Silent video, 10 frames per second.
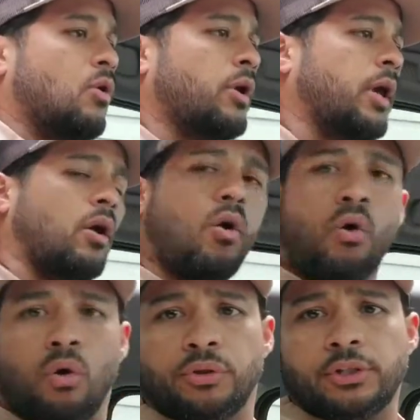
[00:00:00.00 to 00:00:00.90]
Okay,
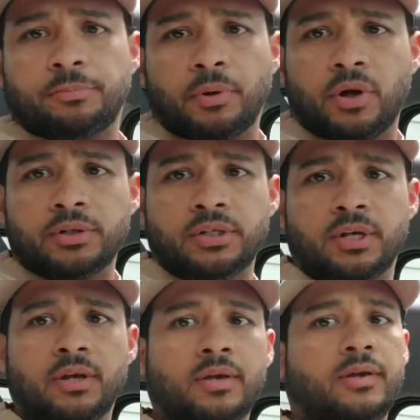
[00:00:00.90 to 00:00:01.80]
all these
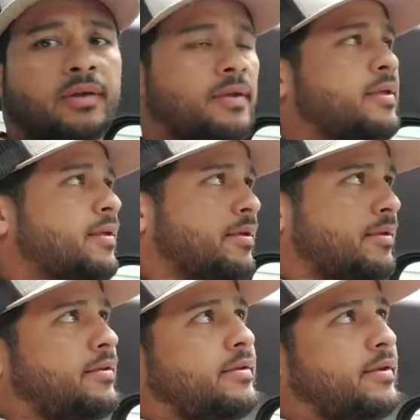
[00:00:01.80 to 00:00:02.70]
plugs,
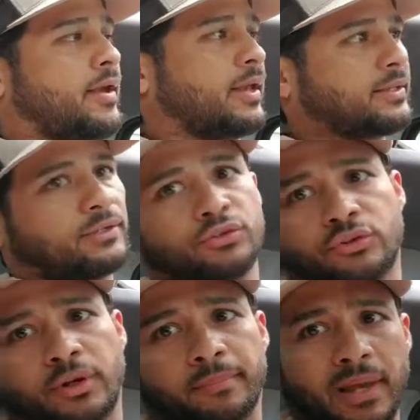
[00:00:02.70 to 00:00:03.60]
I guess I
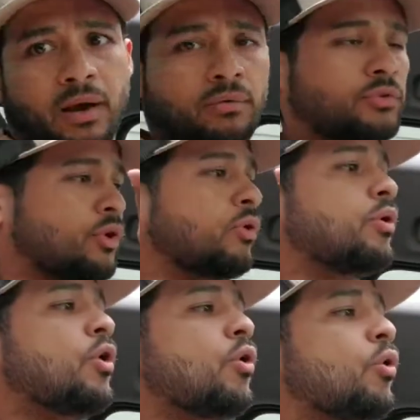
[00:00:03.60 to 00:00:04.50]
just took them down. So
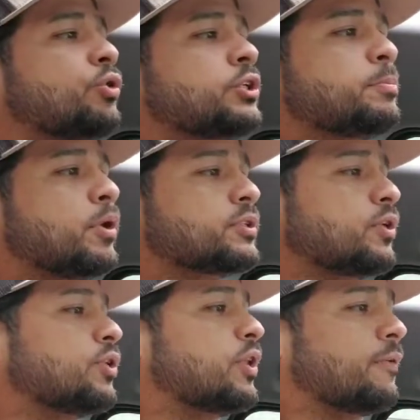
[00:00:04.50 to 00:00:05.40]
all these plugs
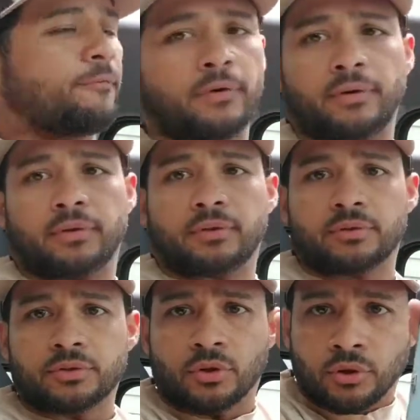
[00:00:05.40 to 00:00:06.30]
are different,
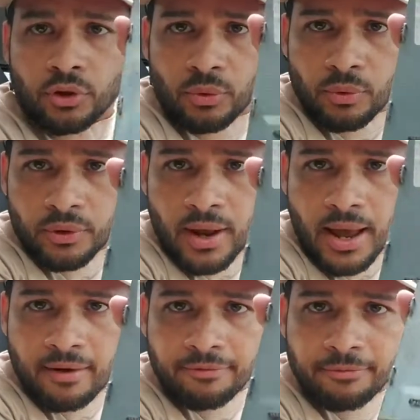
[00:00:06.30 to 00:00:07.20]
so you won't
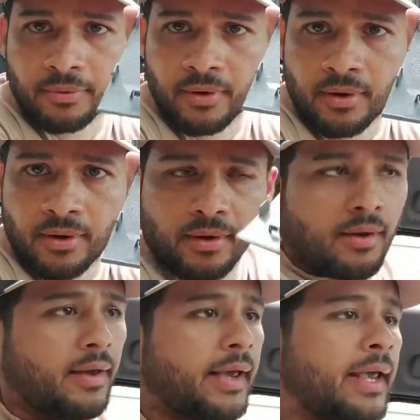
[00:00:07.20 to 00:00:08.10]
have
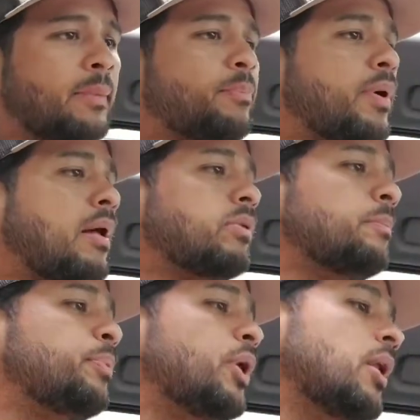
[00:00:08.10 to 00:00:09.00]
a
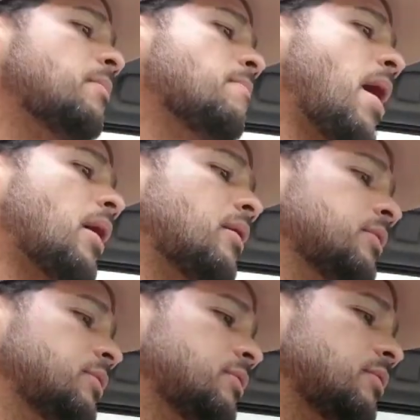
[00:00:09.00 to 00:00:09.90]
problem putting them back,
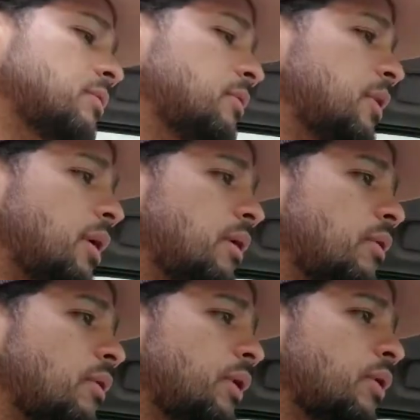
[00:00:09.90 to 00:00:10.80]
because they
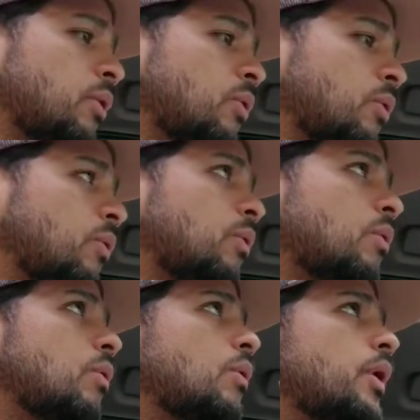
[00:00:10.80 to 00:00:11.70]
only go
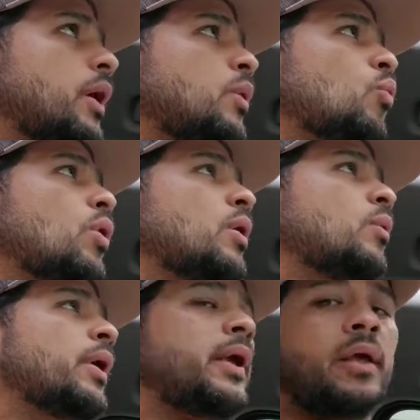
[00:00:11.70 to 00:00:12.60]
in
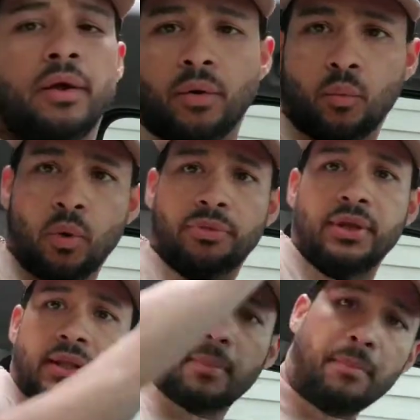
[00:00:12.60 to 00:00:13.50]
one way. One
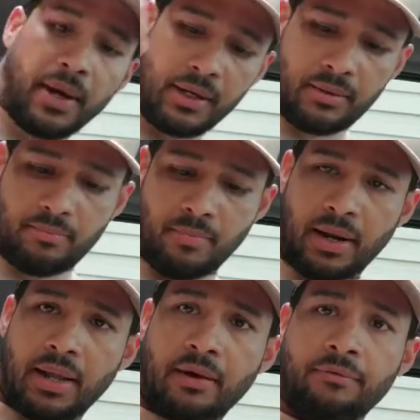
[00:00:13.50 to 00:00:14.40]
thing that made
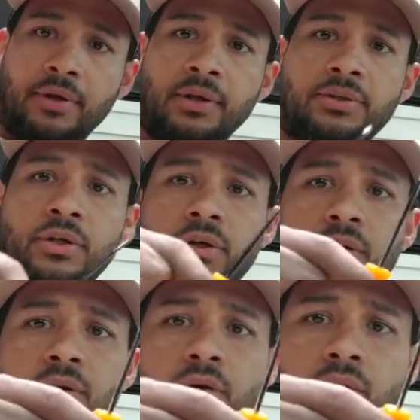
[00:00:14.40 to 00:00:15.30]
my life easier